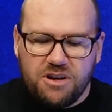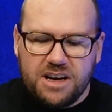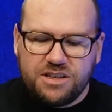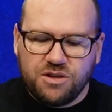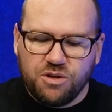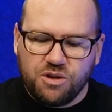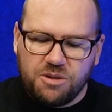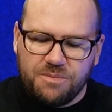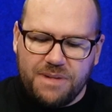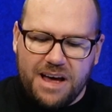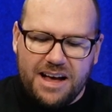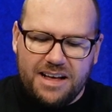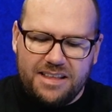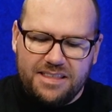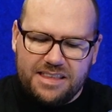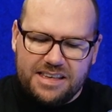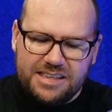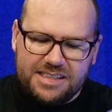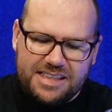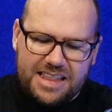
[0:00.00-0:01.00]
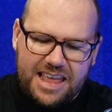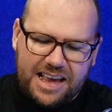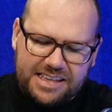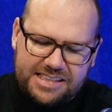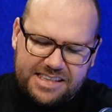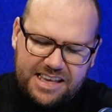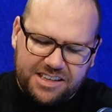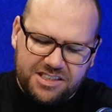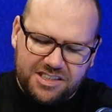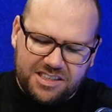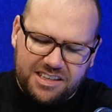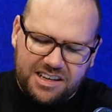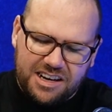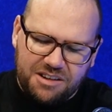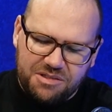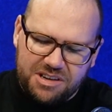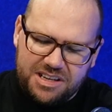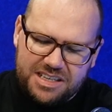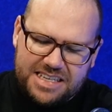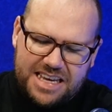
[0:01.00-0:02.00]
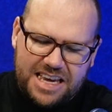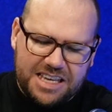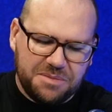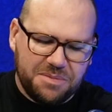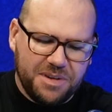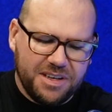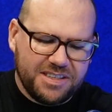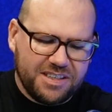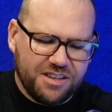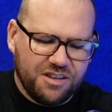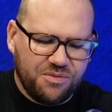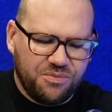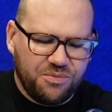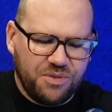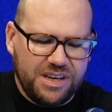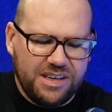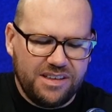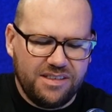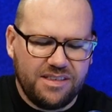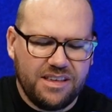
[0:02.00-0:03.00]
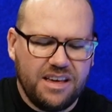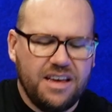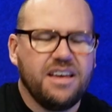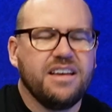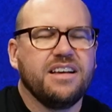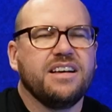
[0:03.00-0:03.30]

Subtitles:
I talk about this next section that I want to test myself with,